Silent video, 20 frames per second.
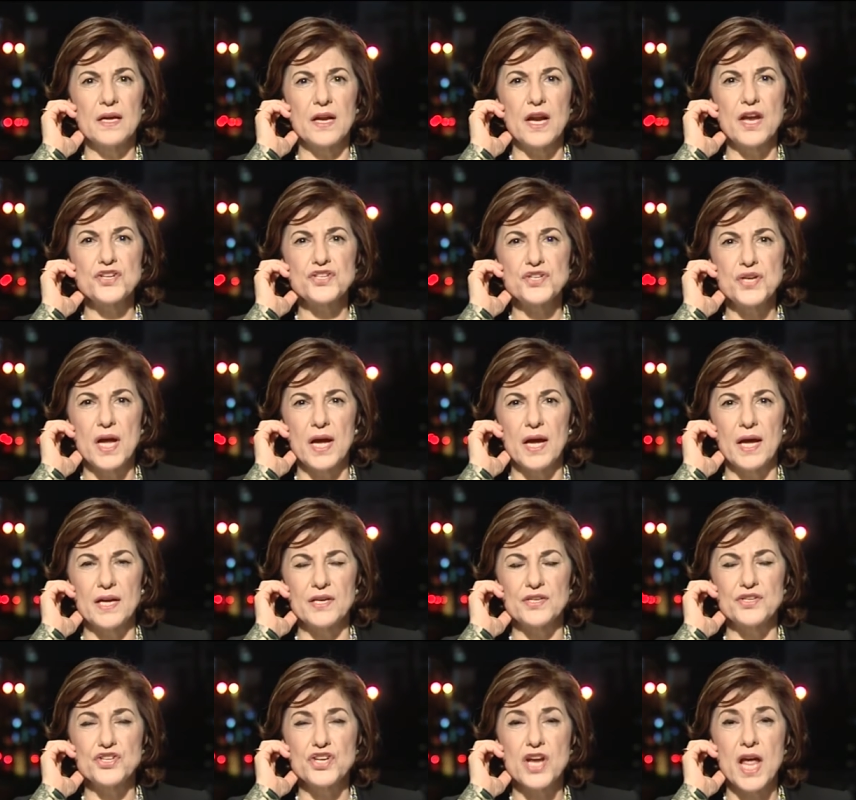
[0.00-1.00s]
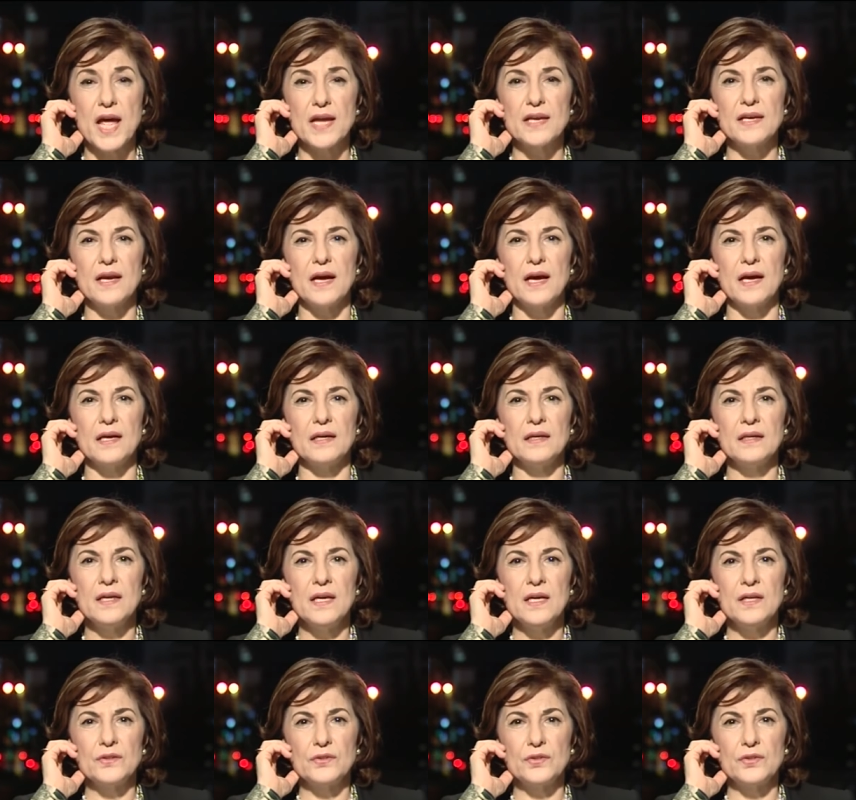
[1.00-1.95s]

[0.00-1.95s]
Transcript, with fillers: Russia and China